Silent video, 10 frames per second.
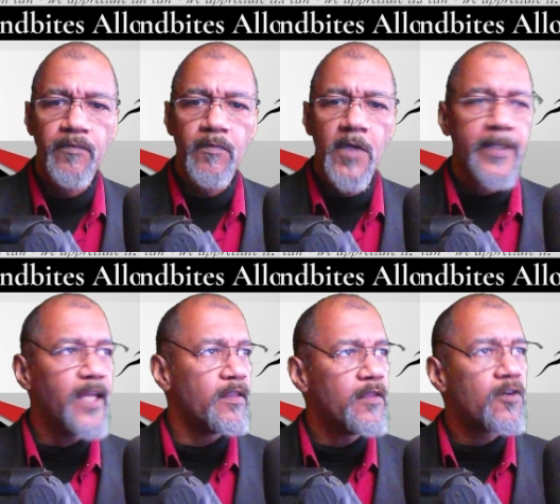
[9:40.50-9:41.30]

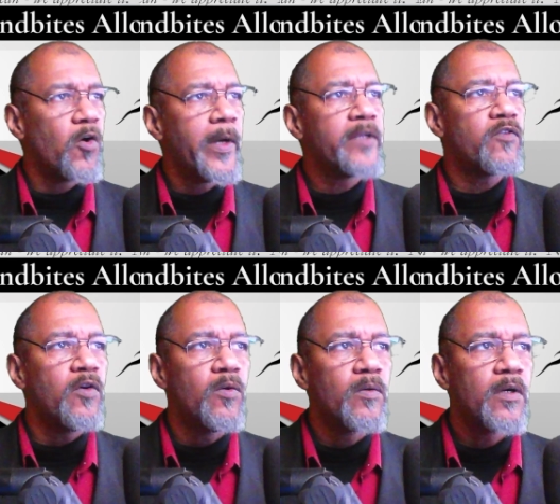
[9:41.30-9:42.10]
Again, they're going
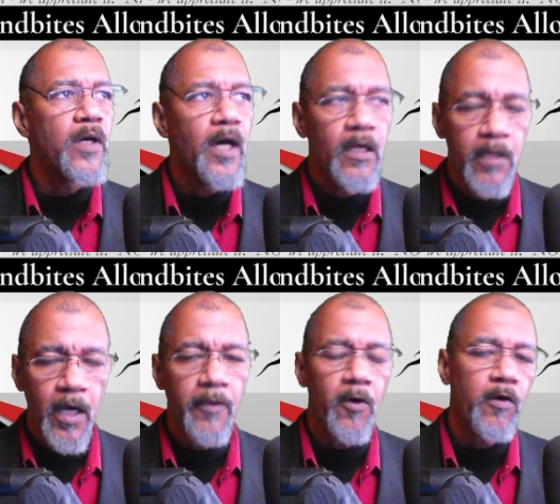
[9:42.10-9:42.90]
to
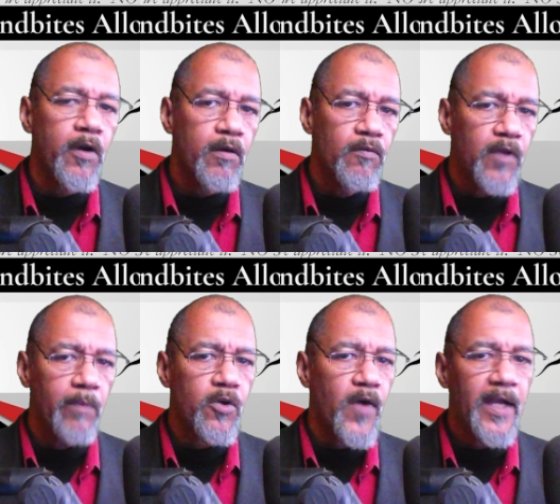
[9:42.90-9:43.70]
another
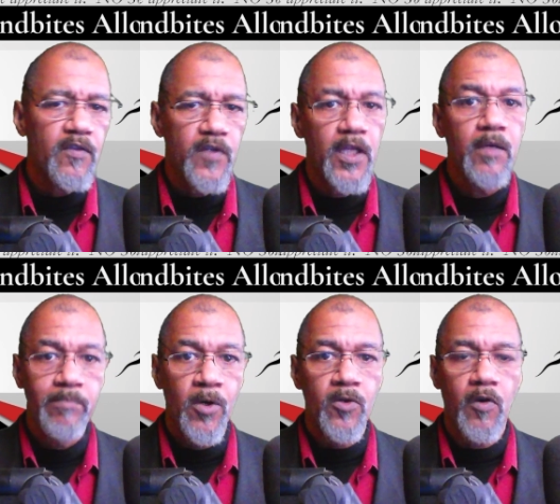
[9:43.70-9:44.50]
Democratic city,
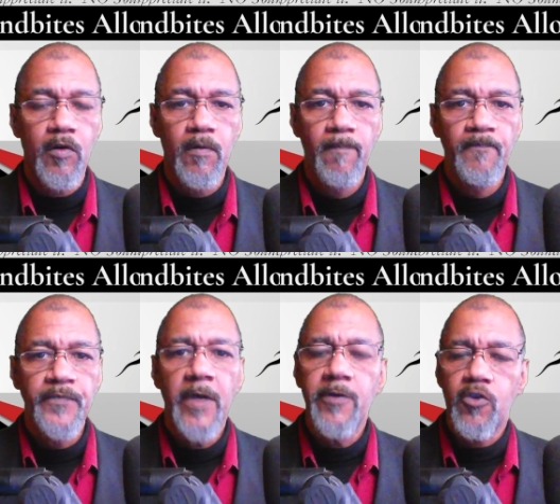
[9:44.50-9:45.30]
Boulder,
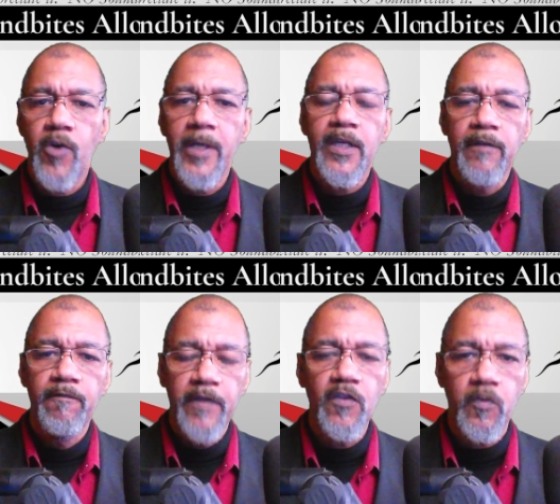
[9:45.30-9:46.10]
and they're trying to
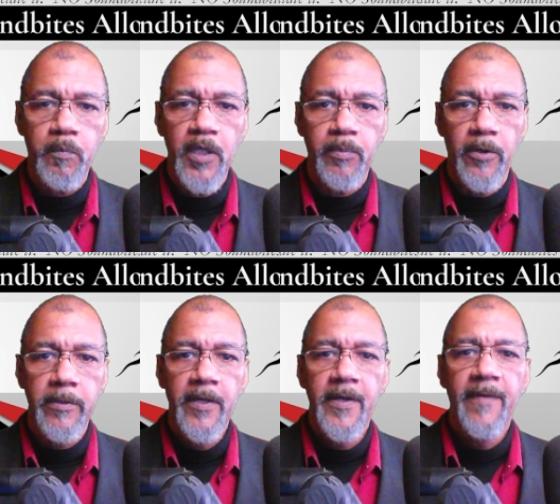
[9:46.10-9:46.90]
convince people
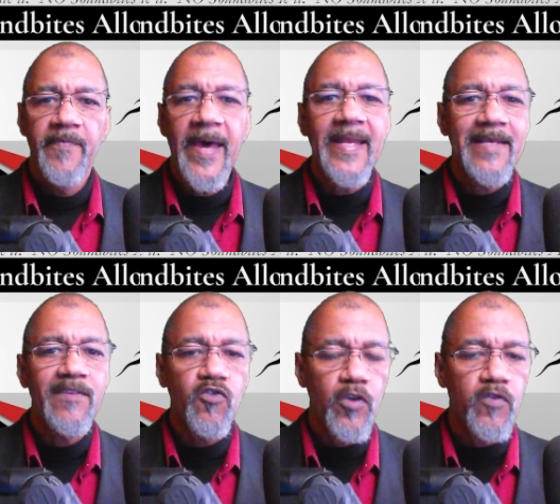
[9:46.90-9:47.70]
that it's
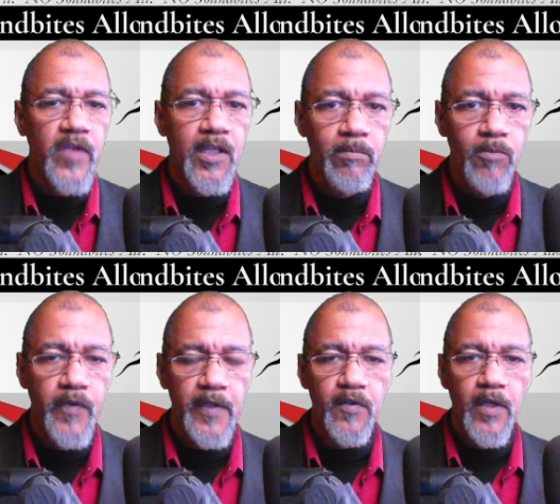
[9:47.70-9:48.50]
just like the
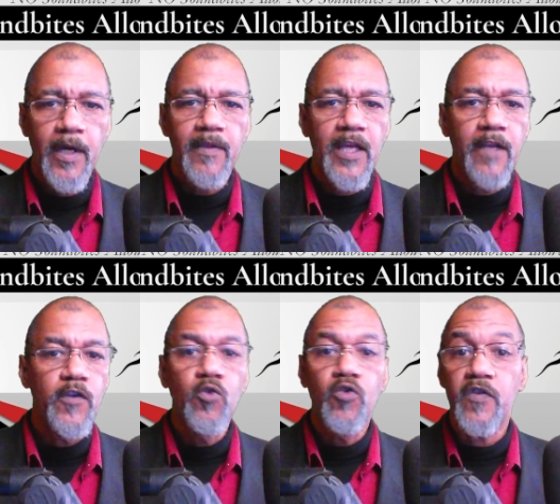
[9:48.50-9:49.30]
movies. That if you
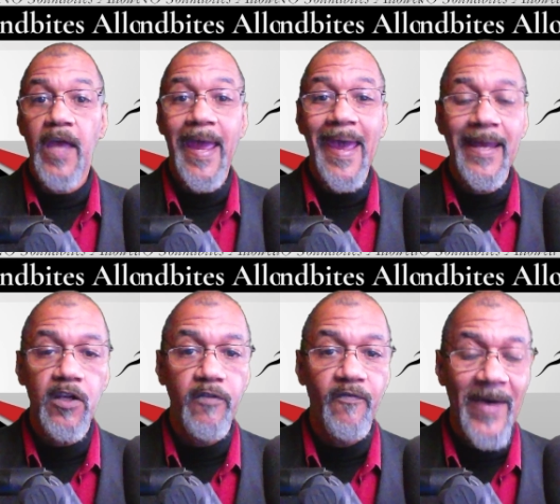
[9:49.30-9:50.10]
just add a
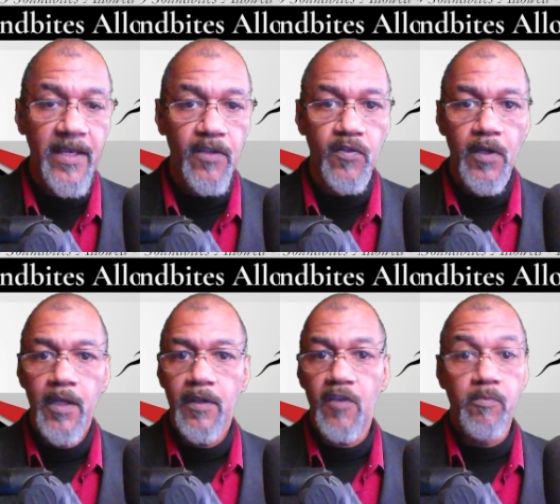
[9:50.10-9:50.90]
device,
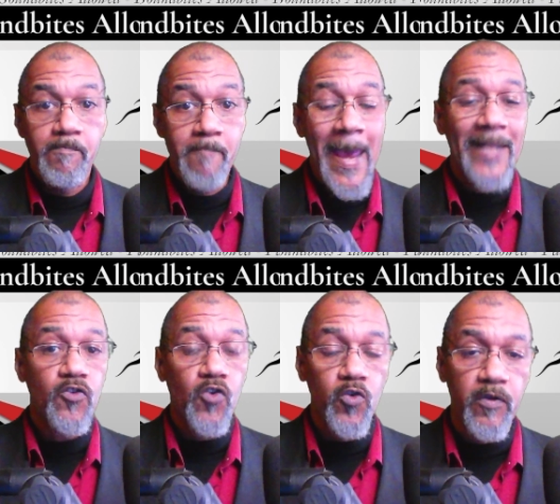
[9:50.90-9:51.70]
this
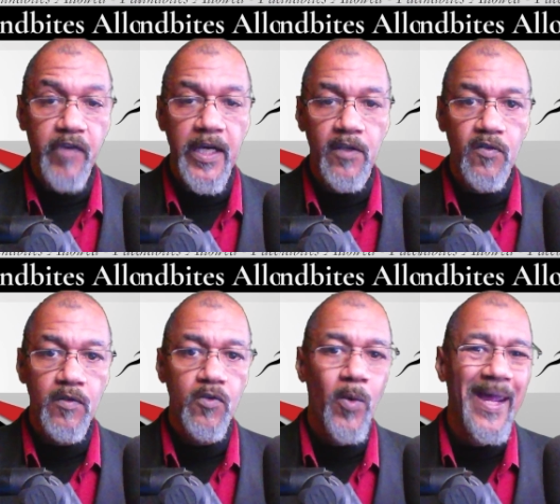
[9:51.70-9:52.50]
magical device,
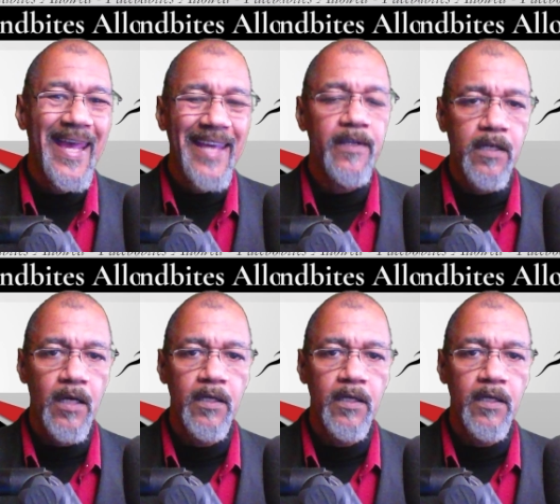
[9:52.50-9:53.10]
to a handgun,